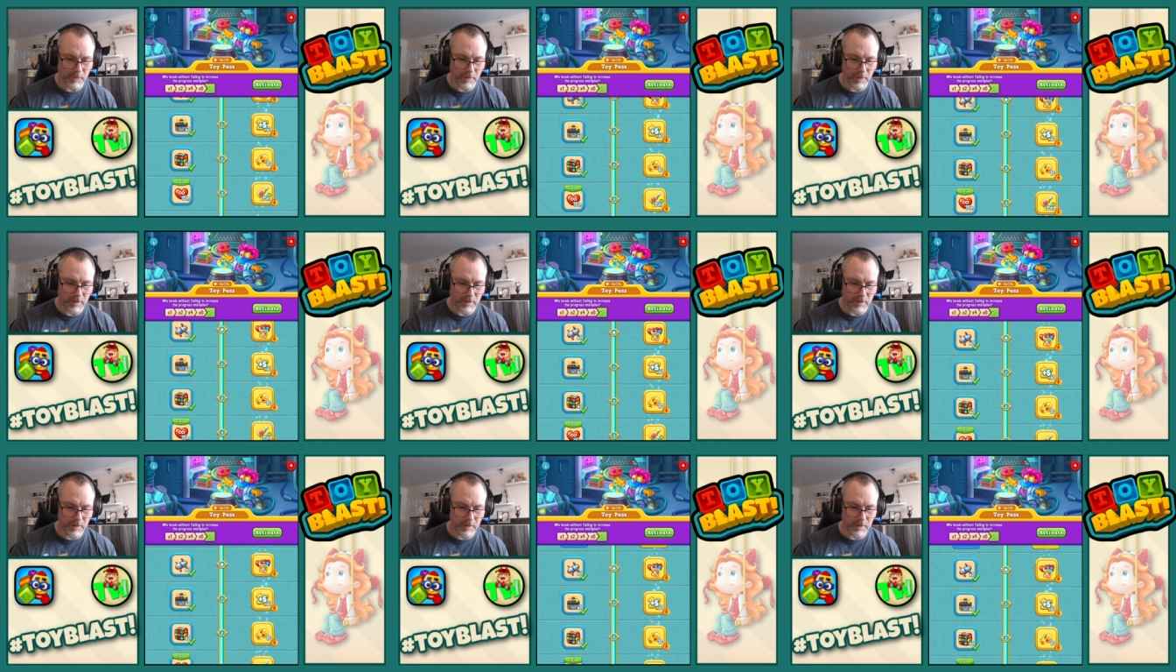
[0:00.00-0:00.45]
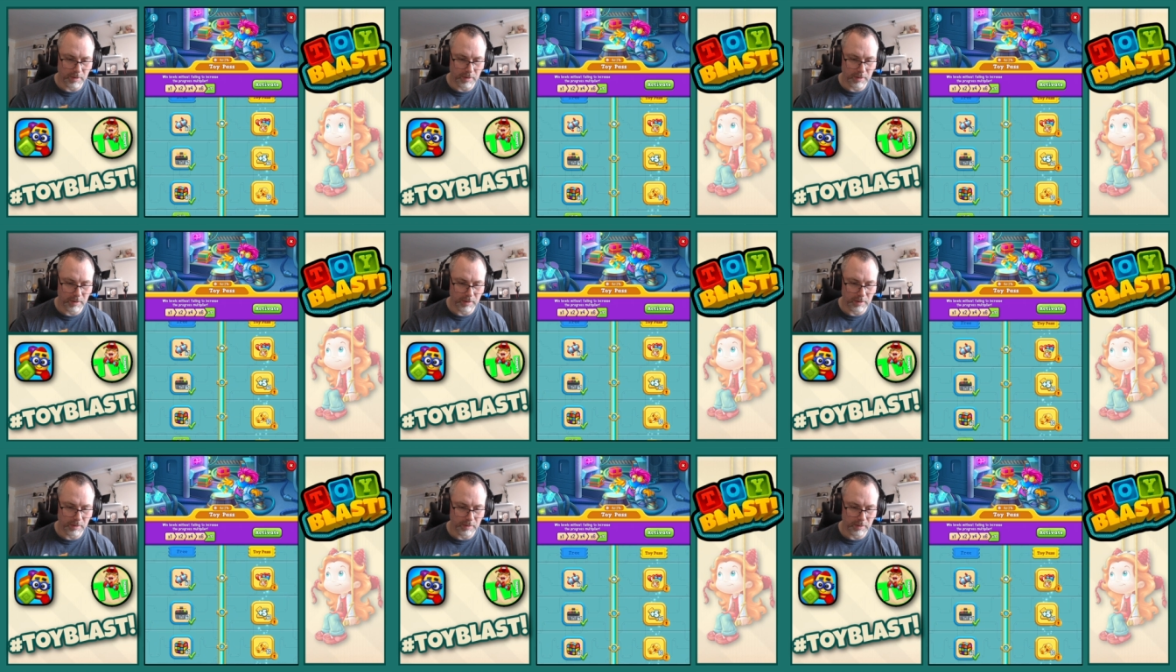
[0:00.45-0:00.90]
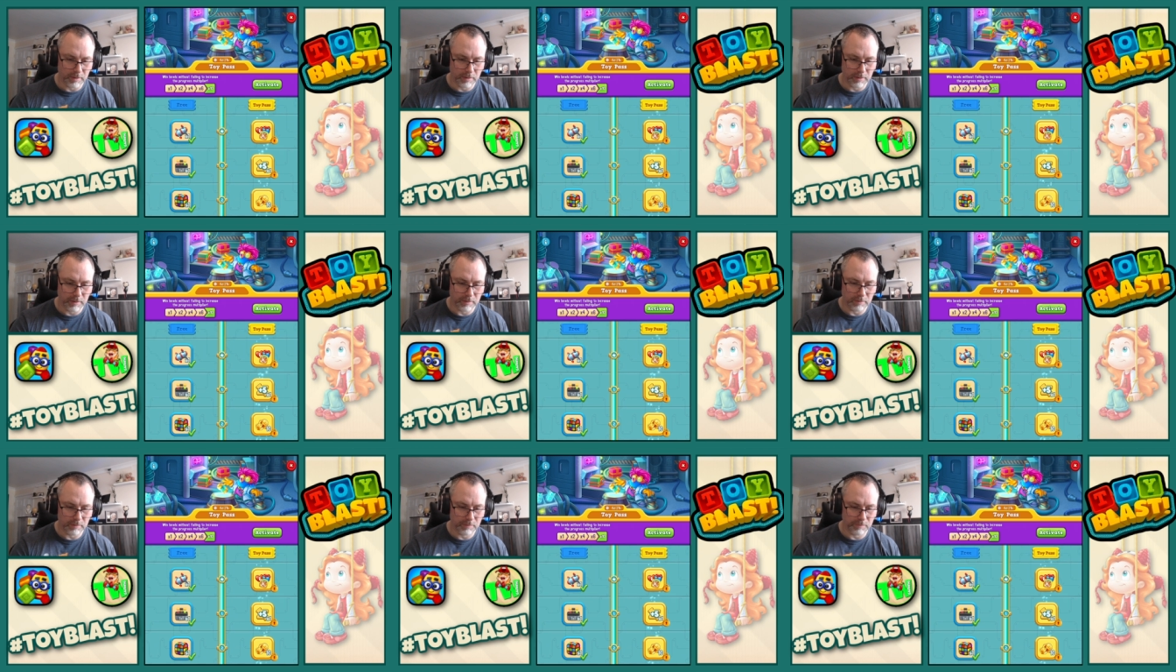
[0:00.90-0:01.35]

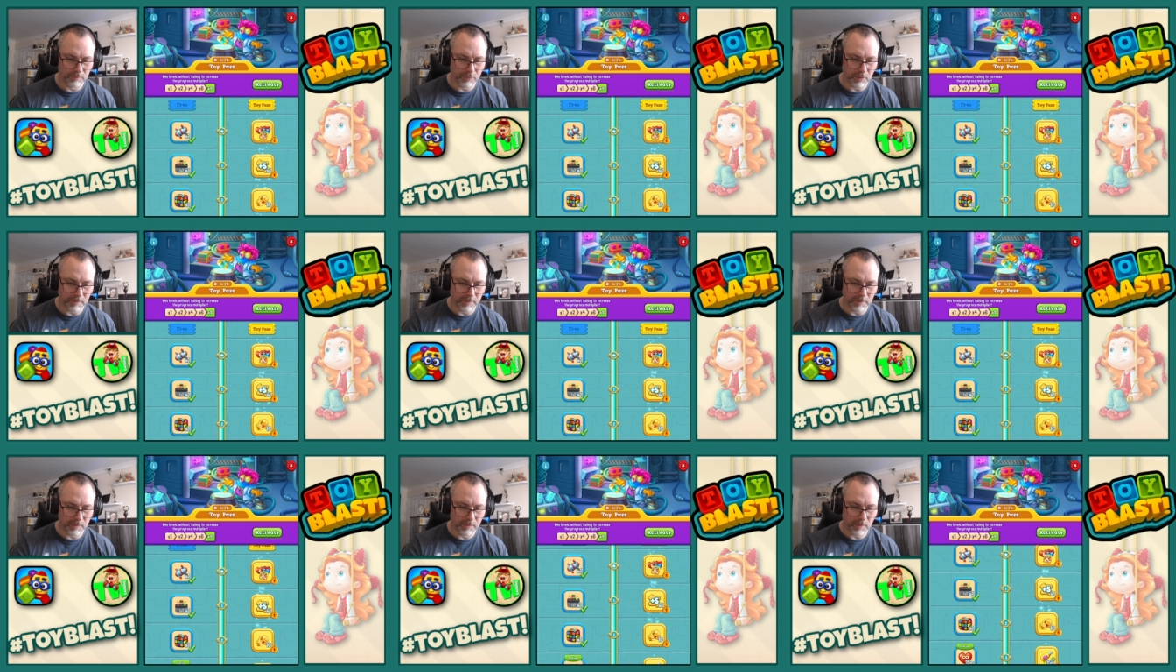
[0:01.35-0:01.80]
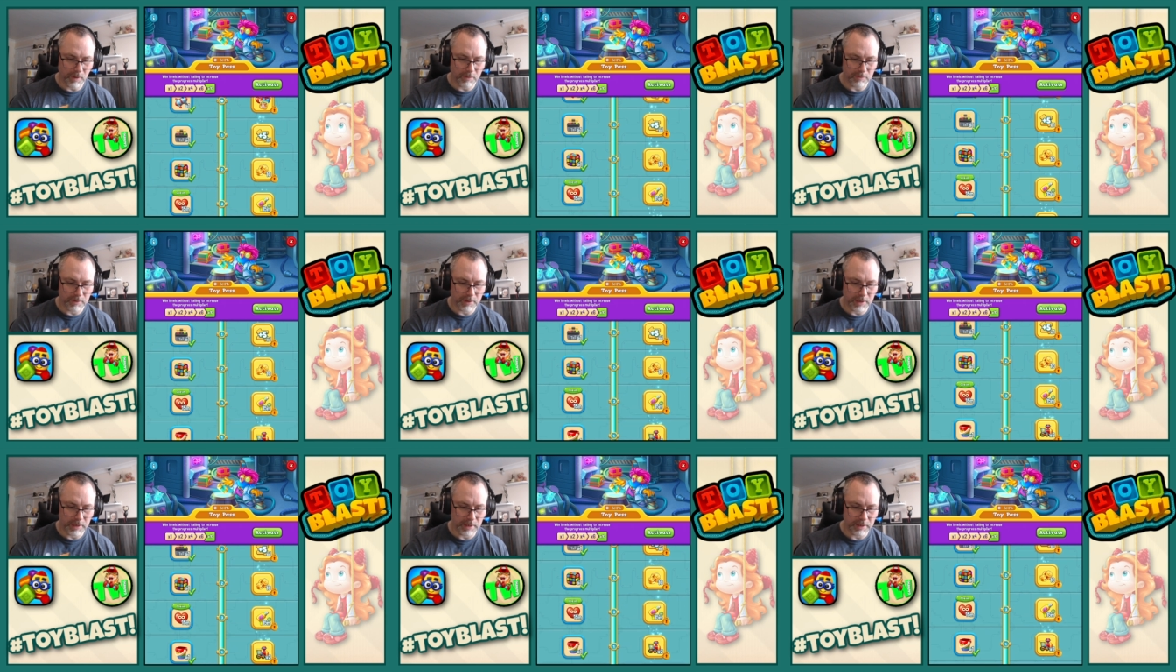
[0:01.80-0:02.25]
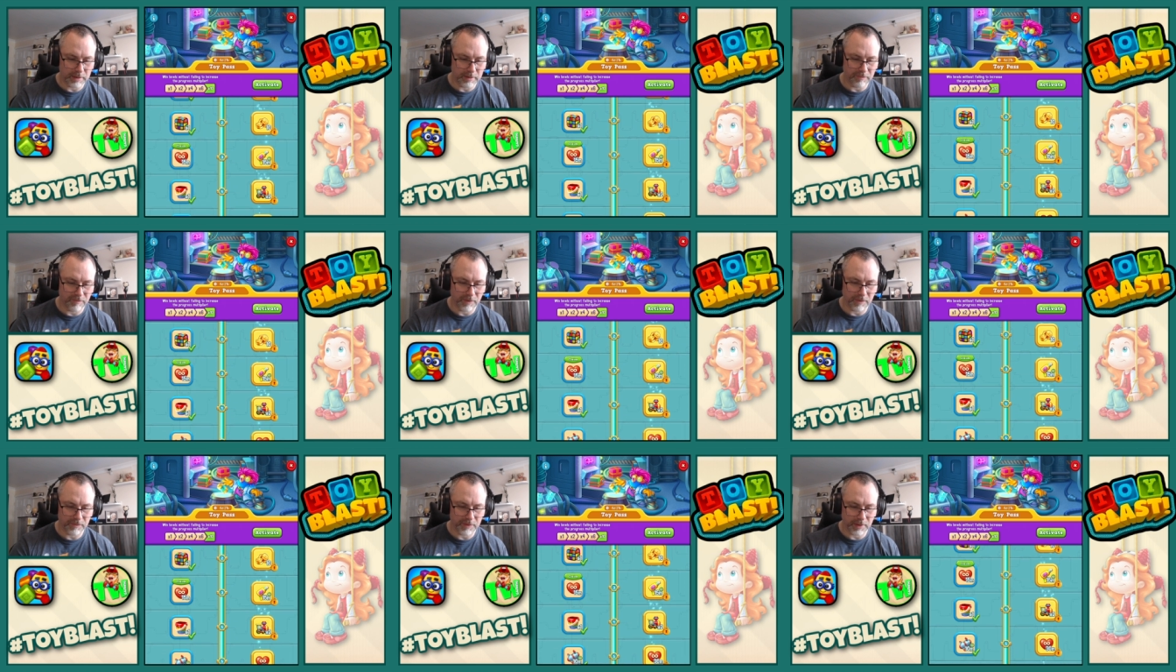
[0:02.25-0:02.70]
Probably won't need the
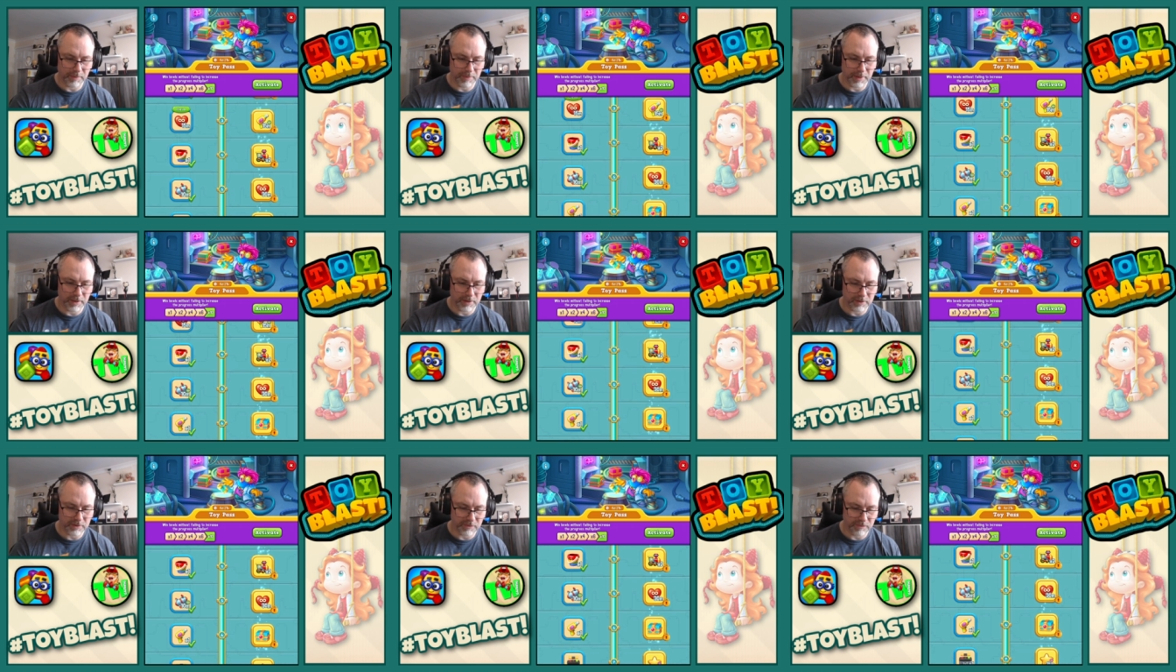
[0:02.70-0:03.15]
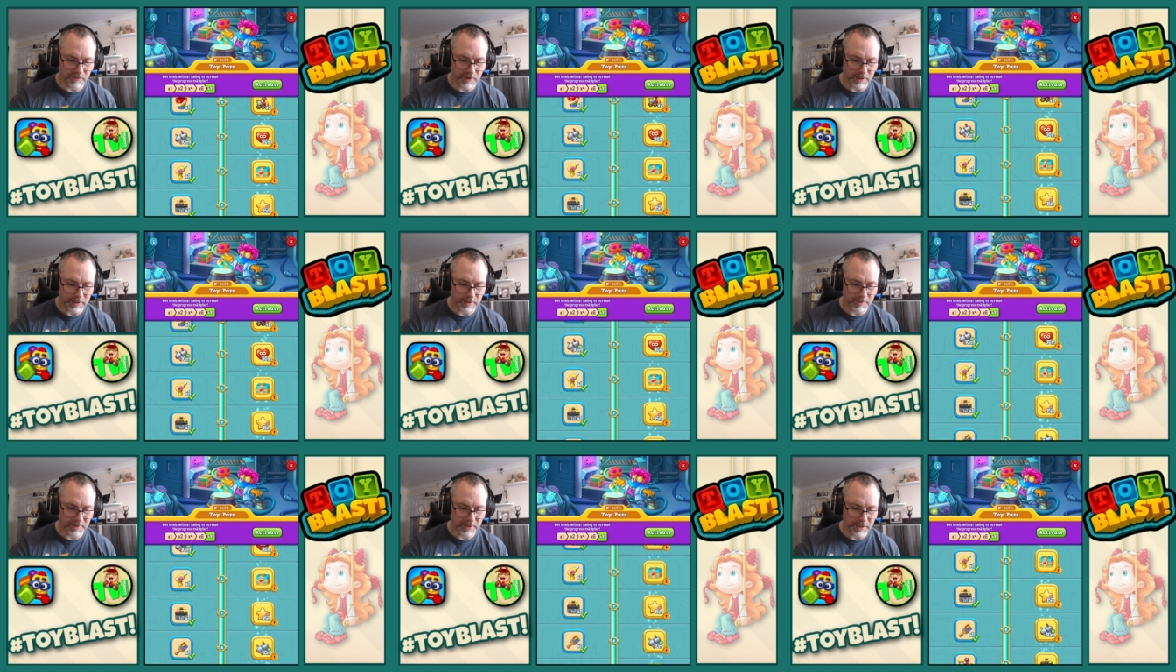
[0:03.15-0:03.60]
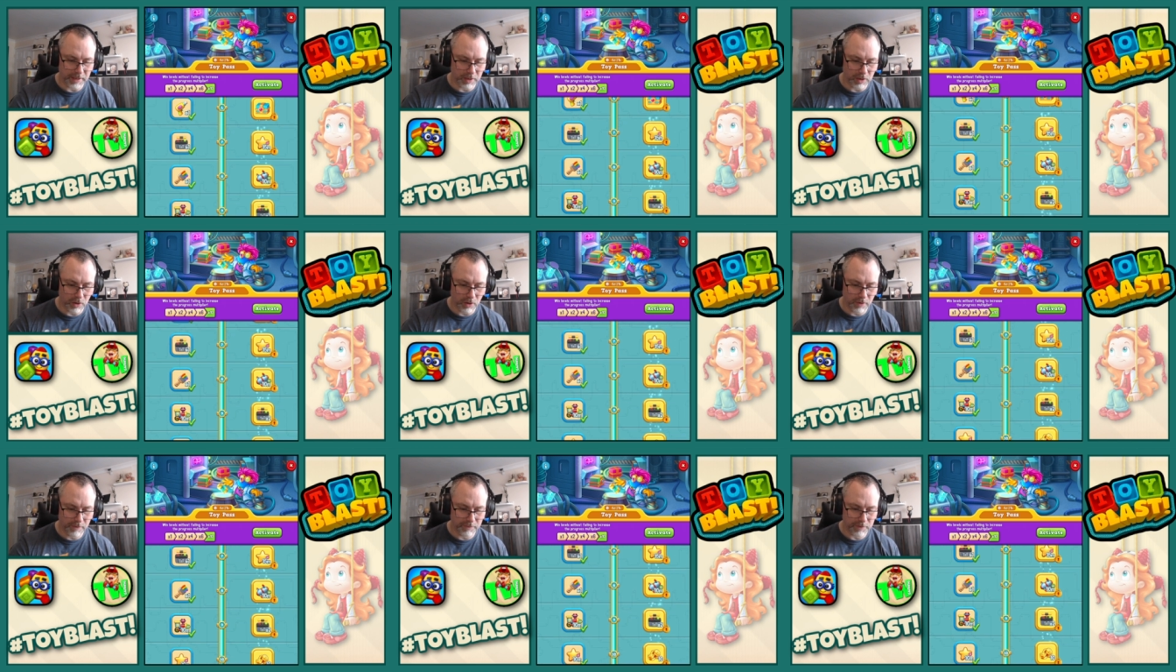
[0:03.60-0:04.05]
15 minutes of unlimited
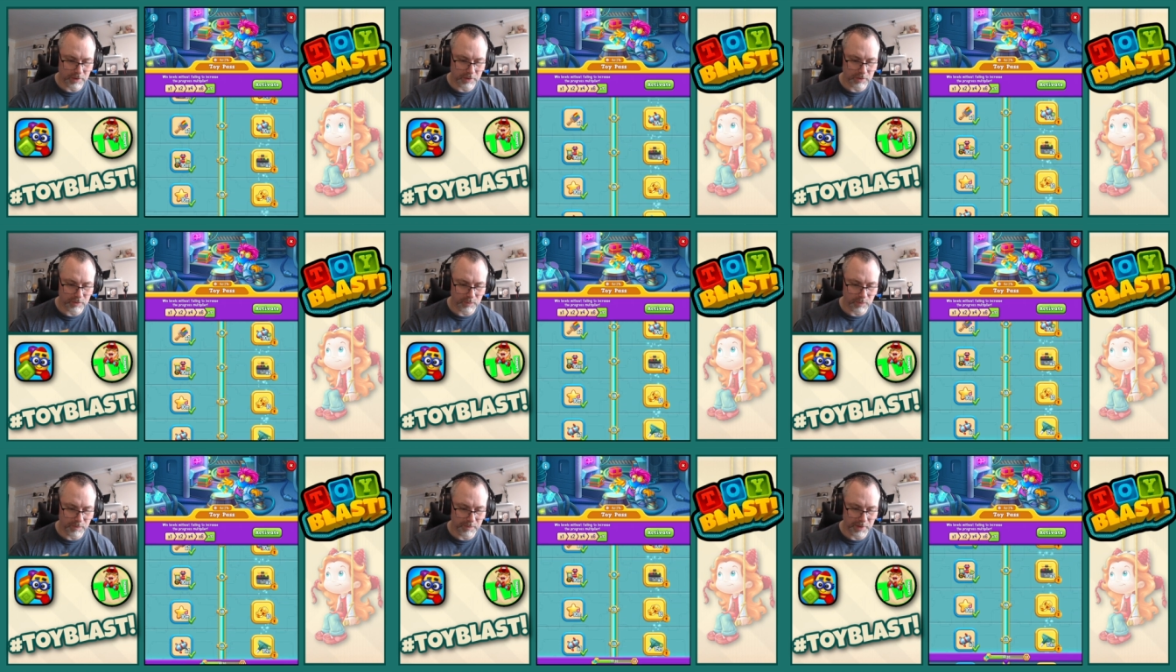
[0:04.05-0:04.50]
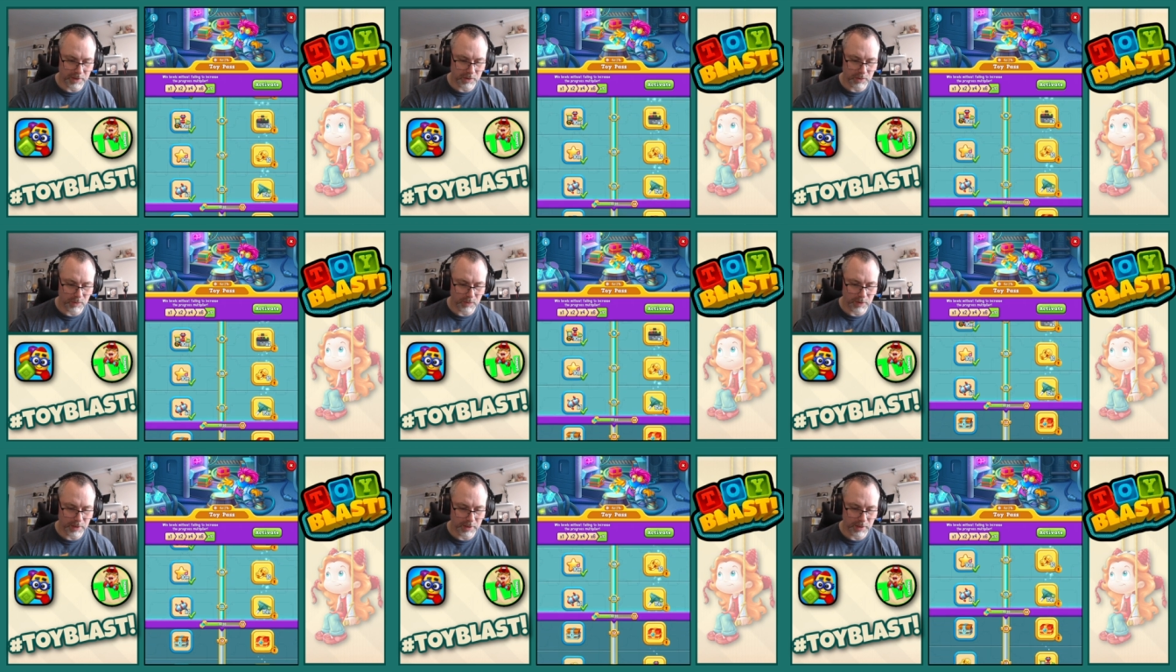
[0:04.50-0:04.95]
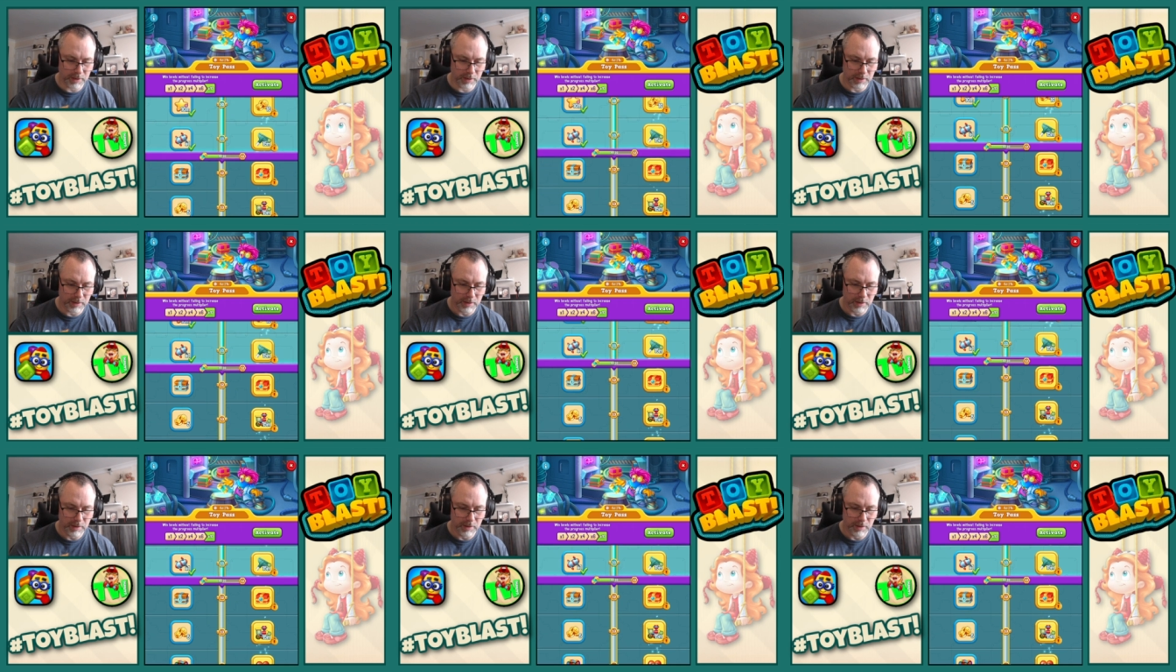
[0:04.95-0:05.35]
lives because we'll be doing